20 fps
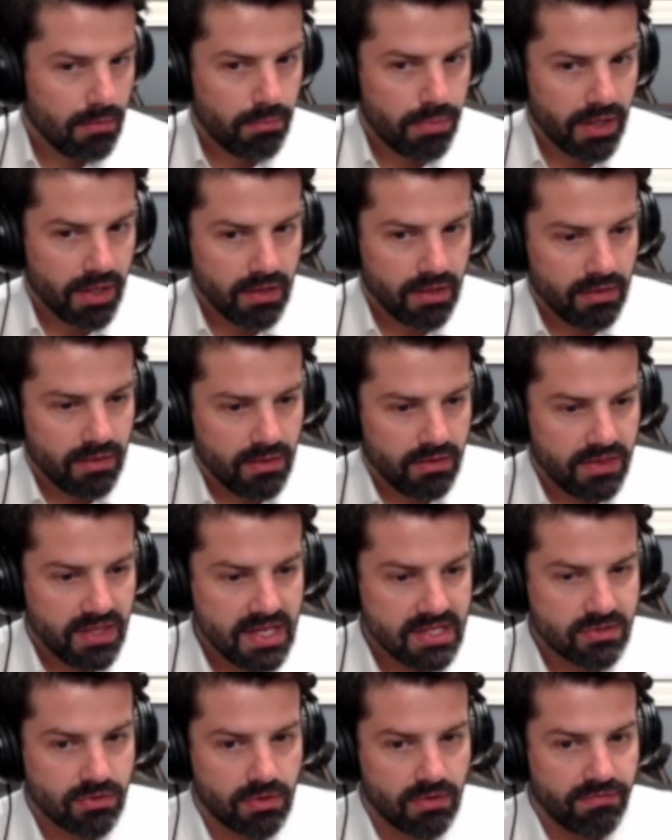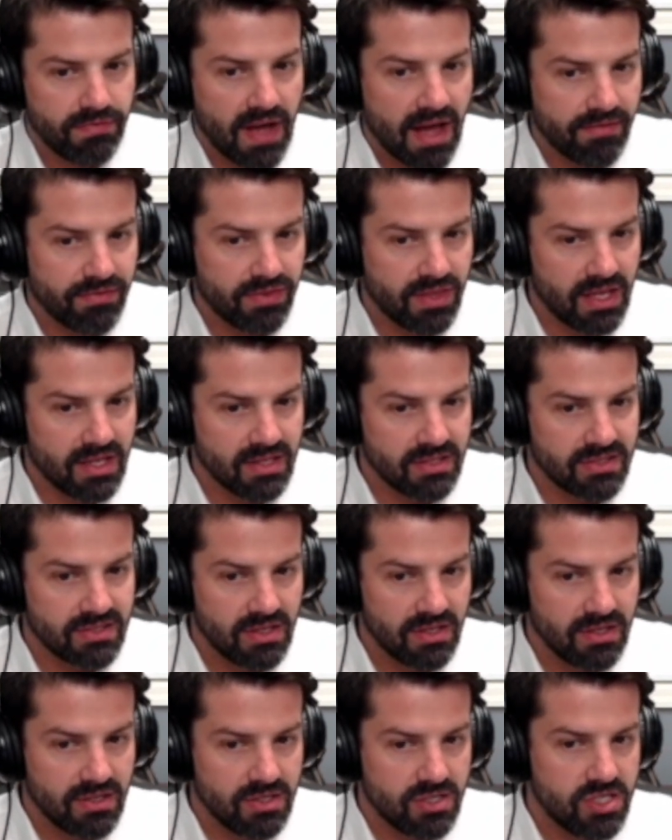But these are the 5 things
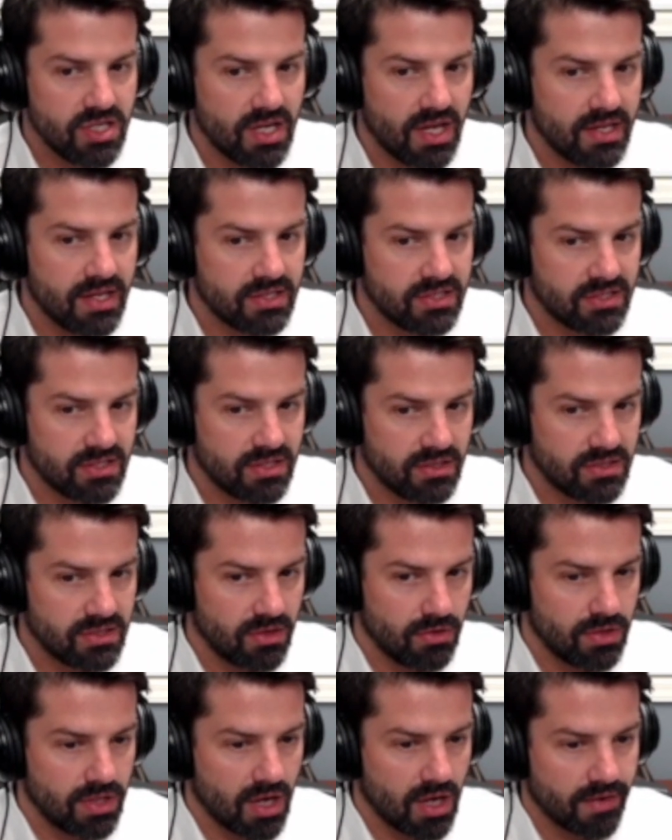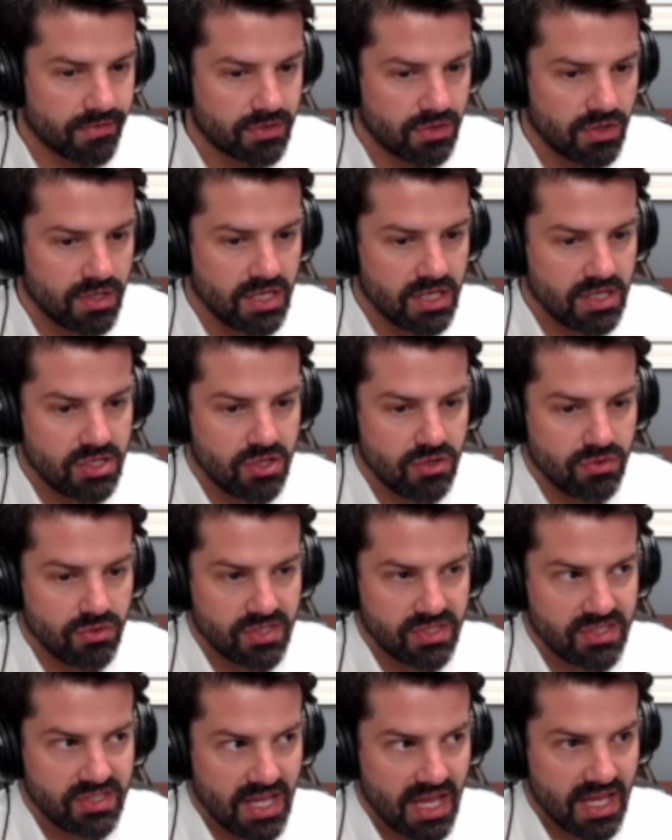just so the officer gets you
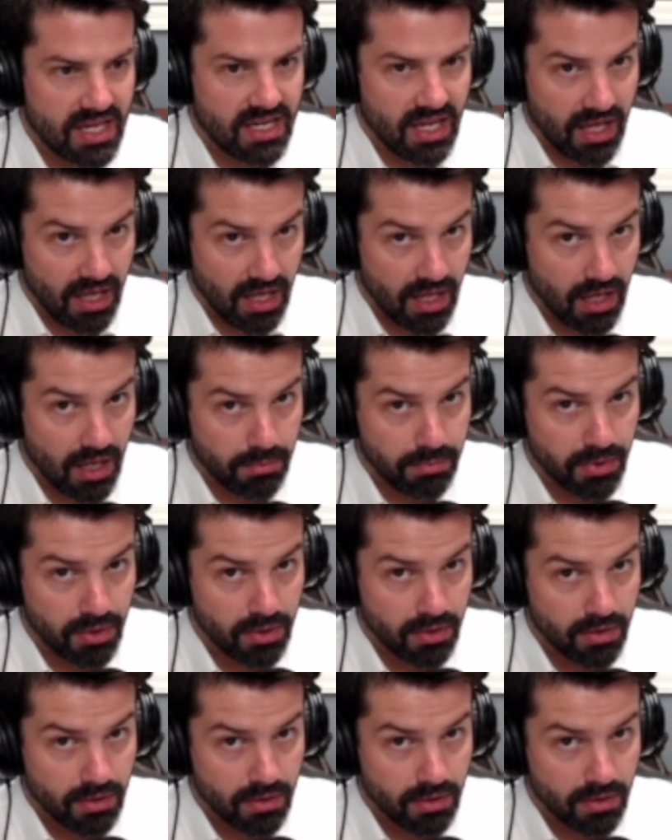set up